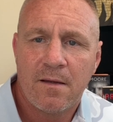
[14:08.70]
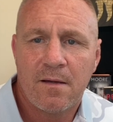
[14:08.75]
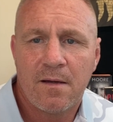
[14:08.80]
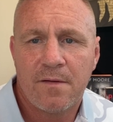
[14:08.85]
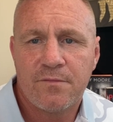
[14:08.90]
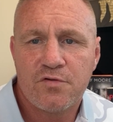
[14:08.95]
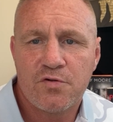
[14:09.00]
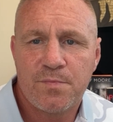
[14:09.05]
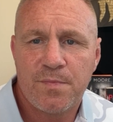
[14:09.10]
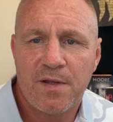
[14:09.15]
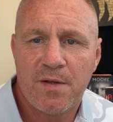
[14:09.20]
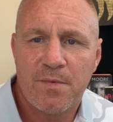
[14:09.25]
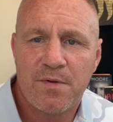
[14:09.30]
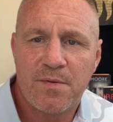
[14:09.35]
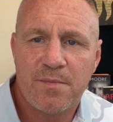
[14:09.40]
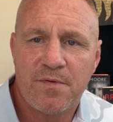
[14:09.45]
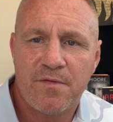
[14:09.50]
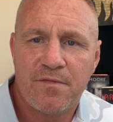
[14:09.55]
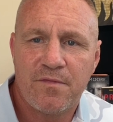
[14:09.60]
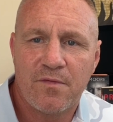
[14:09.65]
Just been with
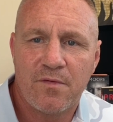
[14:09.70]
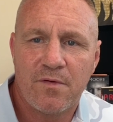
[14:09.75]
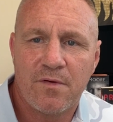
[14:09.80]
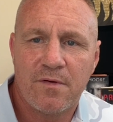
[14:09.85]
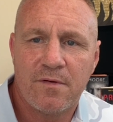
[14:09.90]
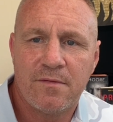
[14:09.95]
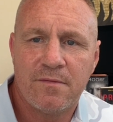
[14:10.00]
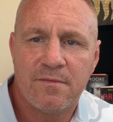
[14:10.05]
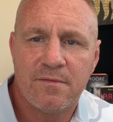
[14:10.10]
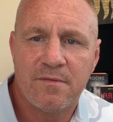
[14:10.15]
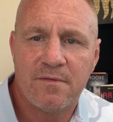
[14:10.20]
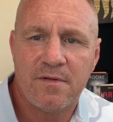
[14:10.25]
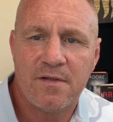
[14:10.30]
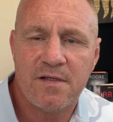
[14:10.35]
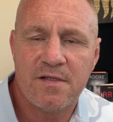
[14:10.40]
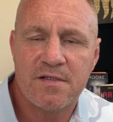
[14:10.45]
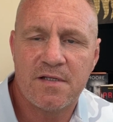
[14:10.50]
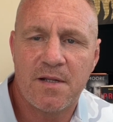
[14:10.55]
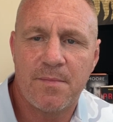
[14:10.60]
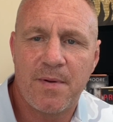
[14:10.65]
him before.
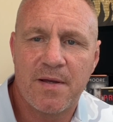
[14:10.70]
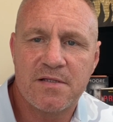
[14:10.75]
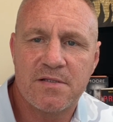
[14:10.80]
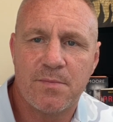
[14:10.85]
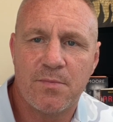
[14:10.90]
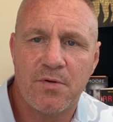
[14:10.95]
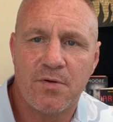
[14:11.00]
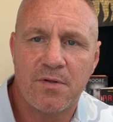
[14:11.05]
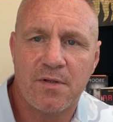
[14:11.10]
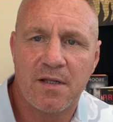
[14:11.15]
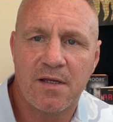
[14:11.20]
He's in a better mood,